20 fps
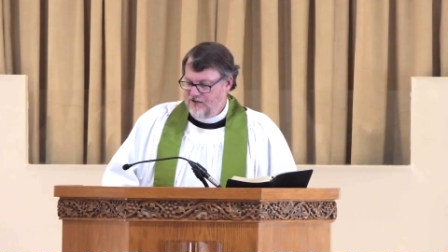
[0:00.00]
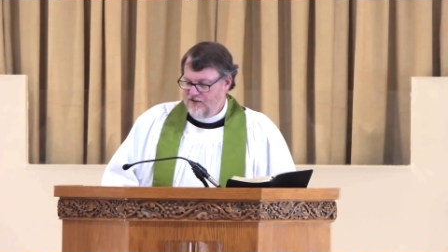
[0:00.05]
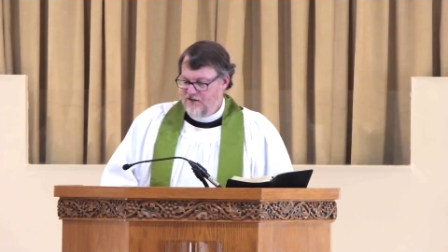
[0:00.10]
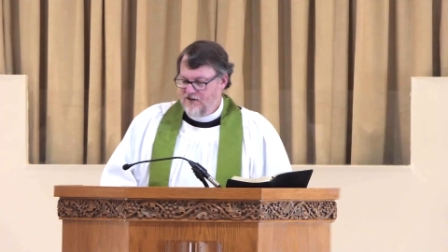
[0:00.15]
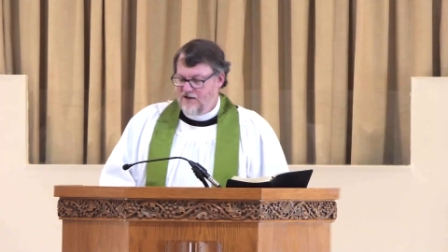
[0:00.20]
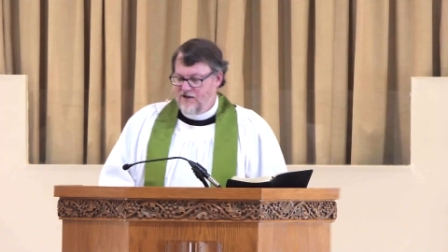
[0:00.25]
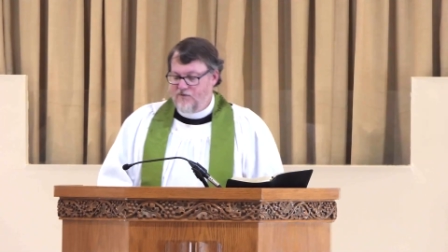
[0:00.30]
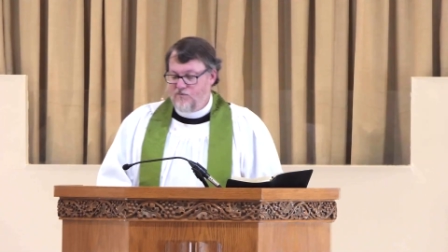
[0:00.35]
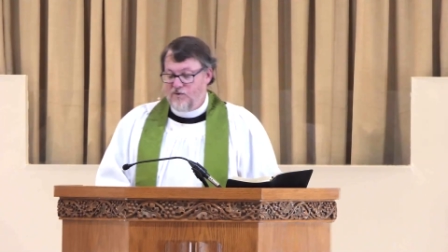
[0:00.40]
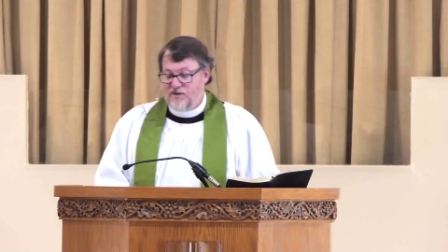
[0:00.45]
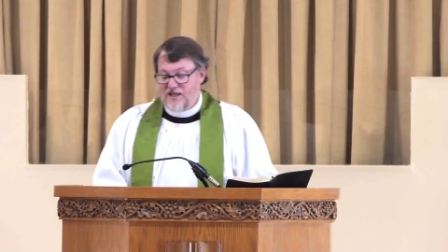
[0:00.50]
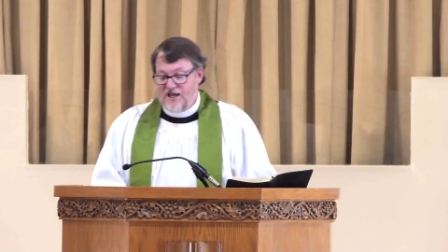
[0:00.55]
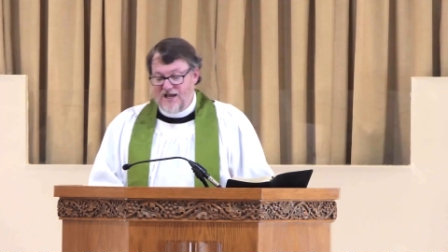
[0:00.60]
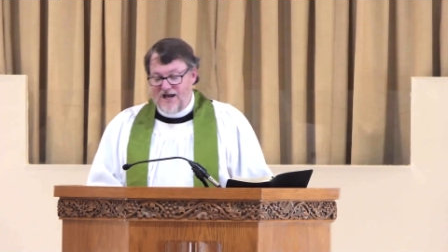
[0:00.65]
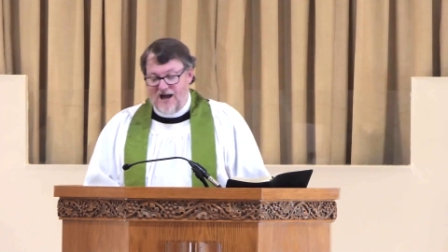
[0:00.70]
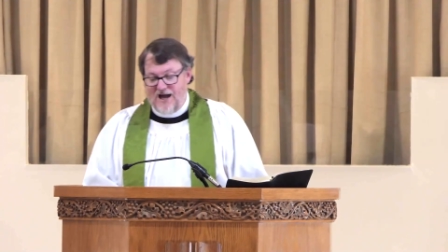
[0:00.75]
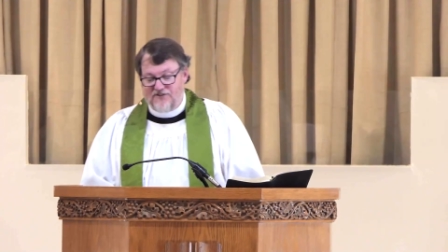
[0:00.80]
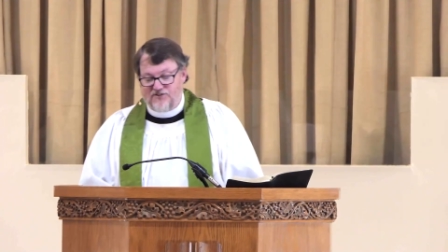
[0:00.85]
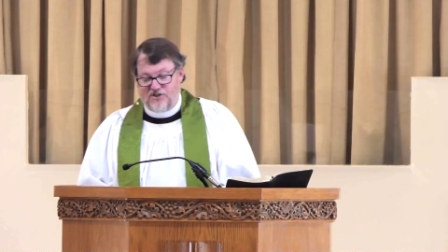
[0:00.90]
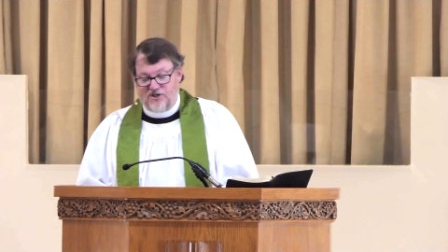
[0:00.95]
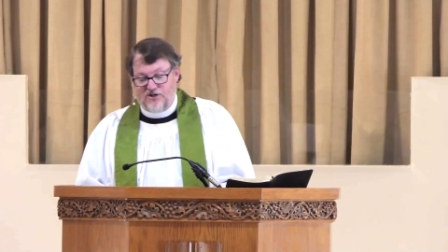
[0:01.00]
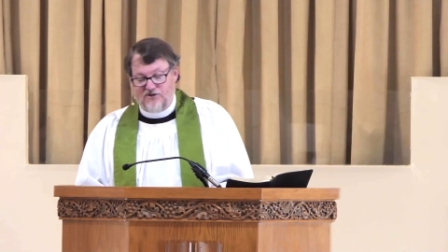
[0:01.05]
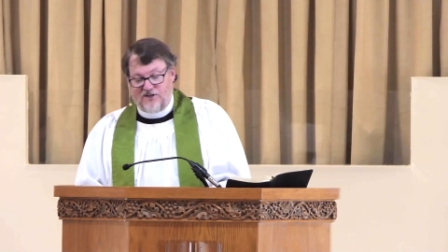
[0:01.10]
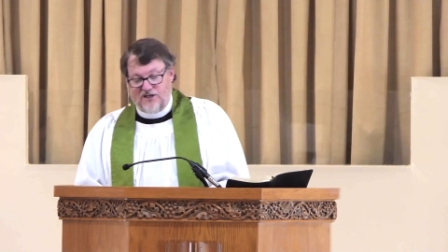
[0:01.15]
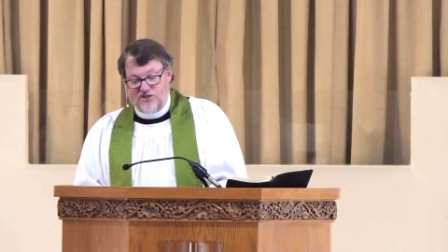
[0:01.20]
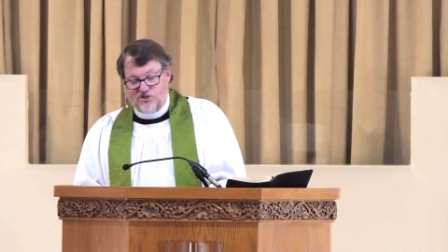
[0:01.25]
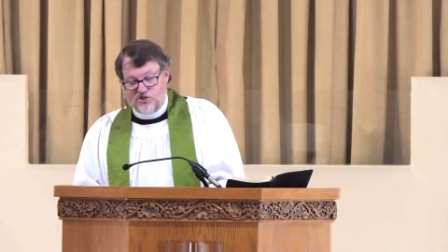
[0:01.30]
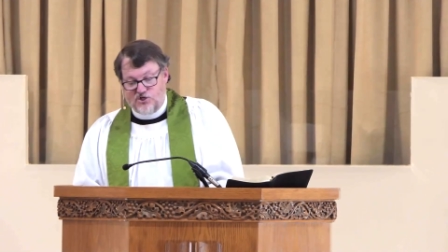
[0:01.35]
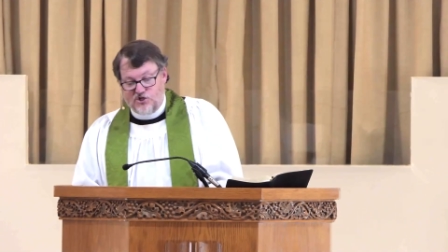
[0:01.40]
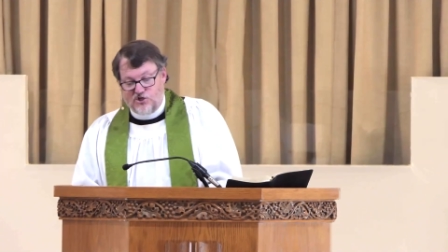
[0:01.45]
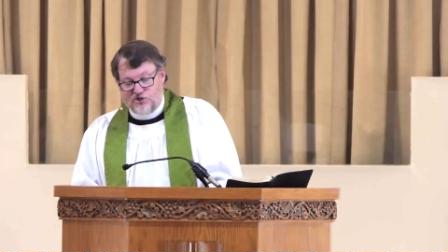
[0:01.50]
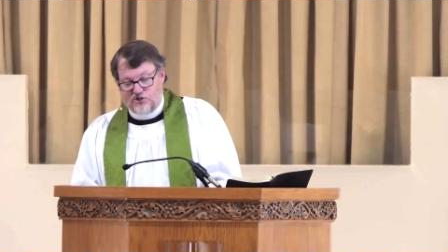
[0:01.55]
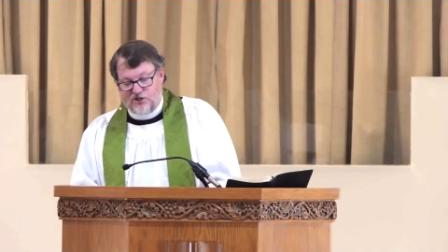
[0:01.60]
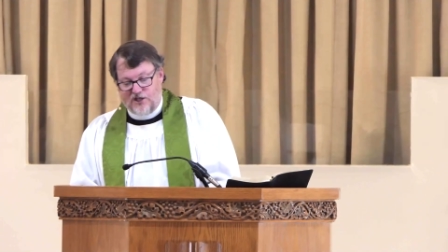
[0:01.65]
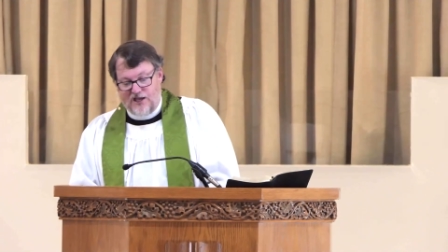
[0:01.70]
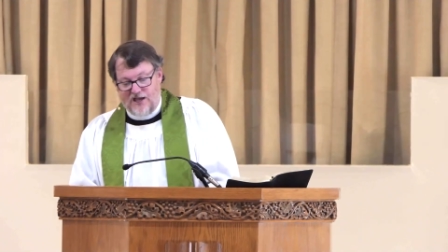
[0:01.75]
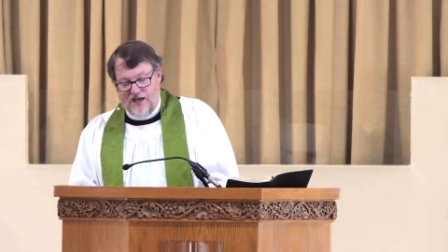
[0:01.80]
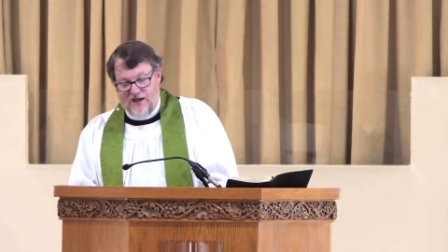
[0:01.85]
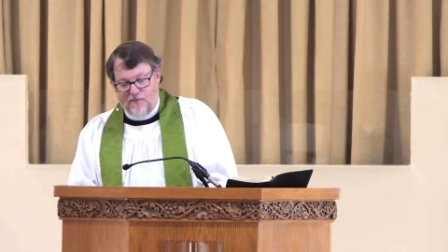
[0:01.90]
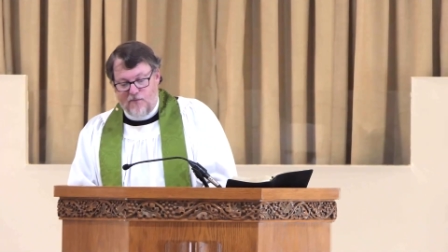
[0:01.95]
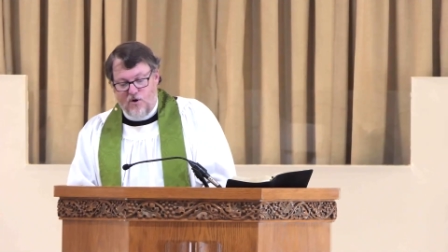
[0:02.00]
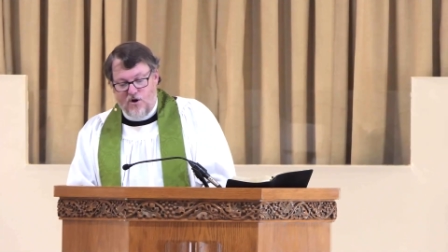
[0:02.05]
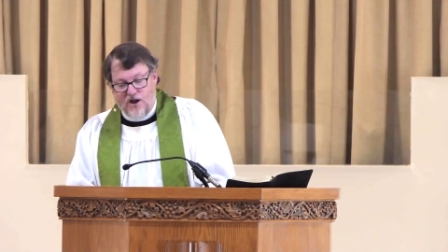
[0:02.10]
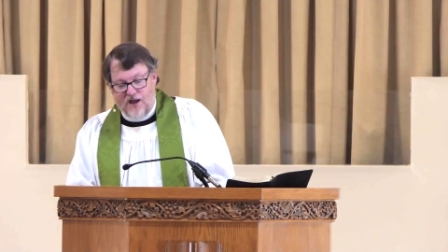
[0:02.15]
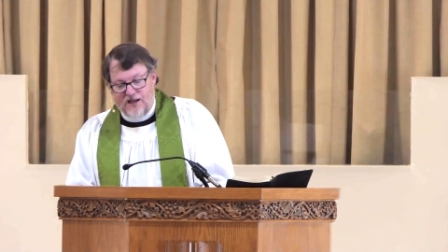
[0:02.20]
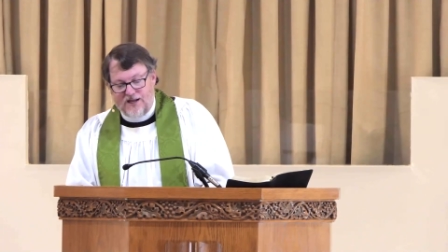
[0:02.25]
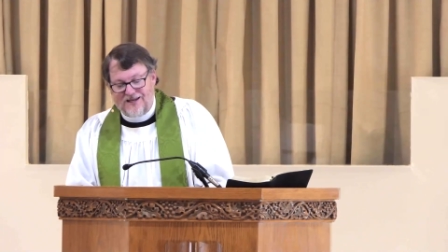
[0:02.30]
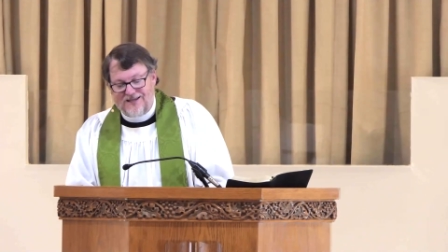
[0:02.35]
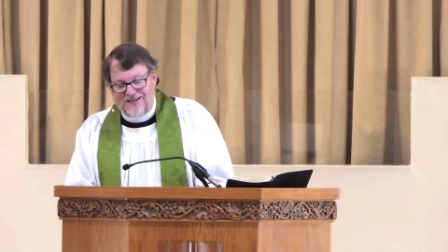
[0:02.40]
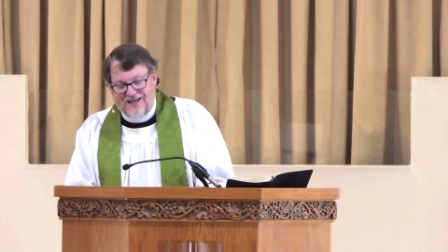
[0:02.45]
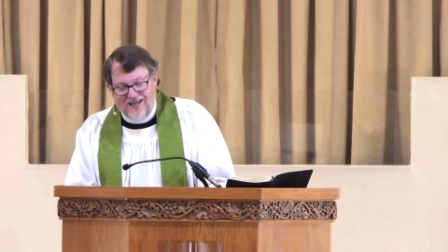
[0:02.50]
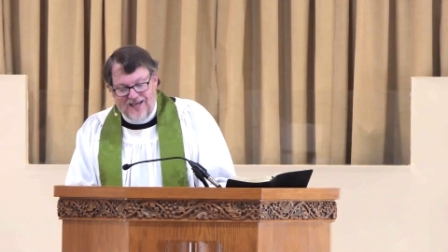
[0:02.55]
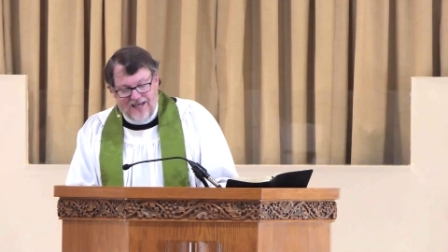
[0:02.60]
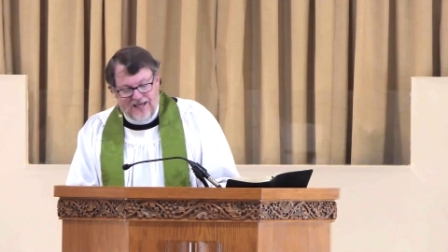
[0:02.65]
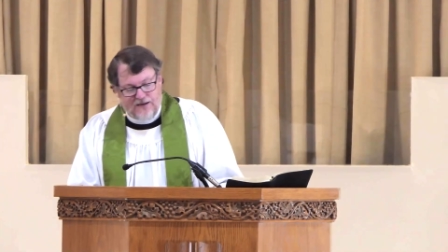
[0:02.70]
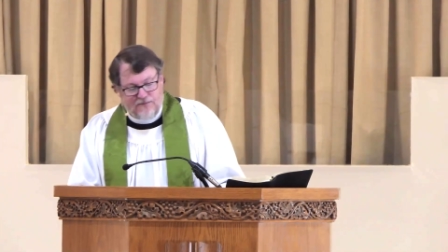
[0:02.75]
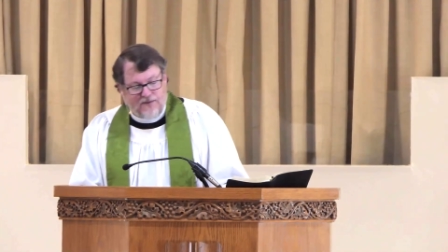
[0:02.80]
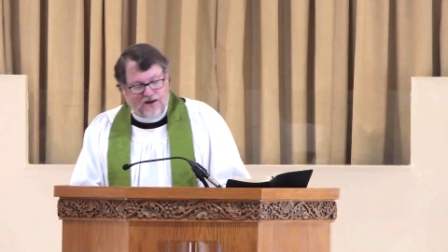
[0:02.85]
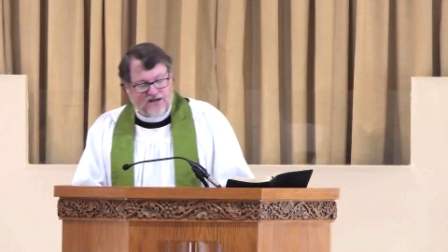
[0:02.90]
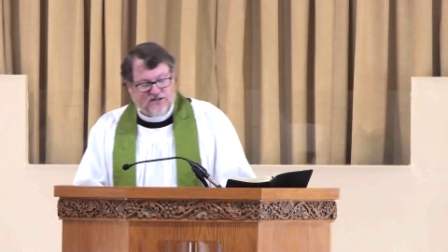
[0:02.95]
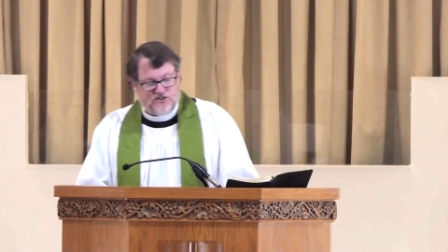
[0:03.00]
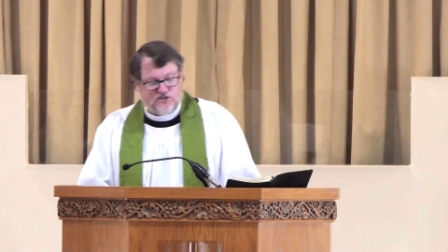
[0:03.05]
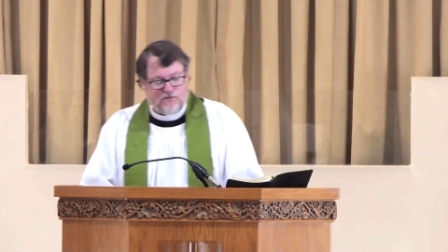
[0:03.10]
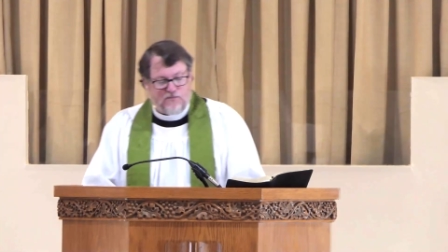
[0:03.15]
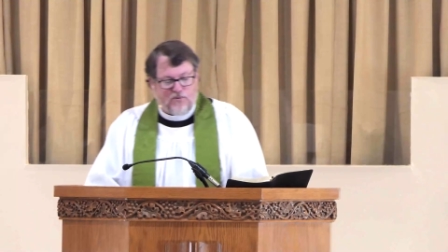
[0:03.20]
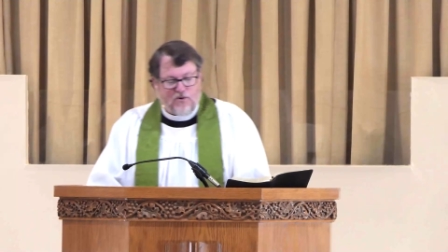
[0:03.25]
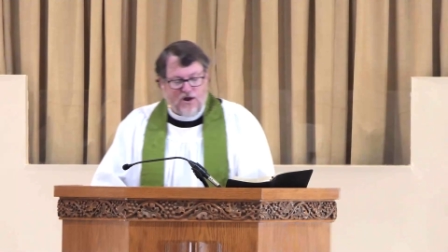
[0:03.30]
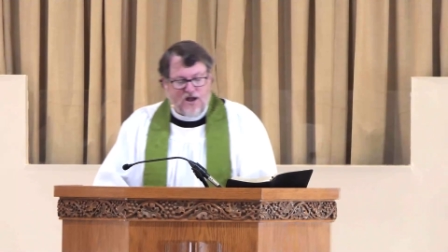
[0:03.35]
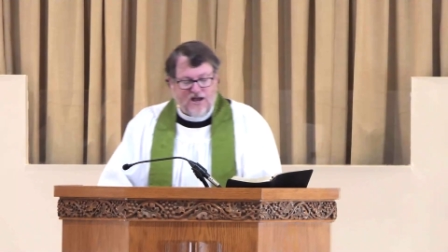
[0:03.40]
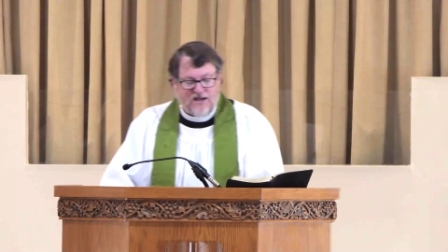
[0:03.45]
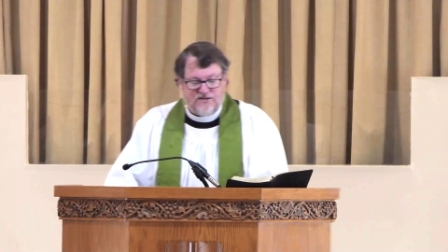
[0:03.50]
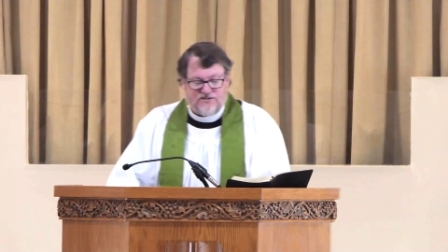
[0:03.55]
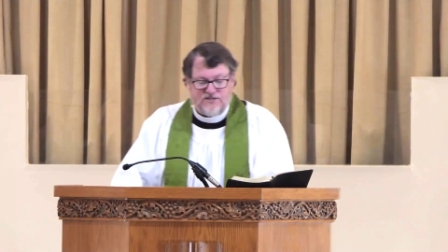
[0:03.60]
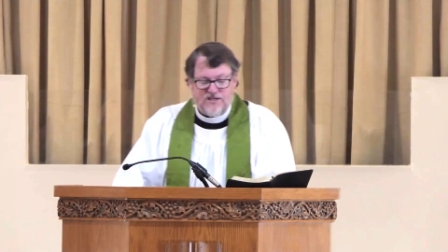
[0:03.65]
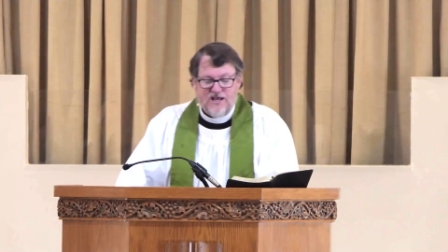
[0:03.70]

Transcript: And when they got there, they took the Amorite king by surprise.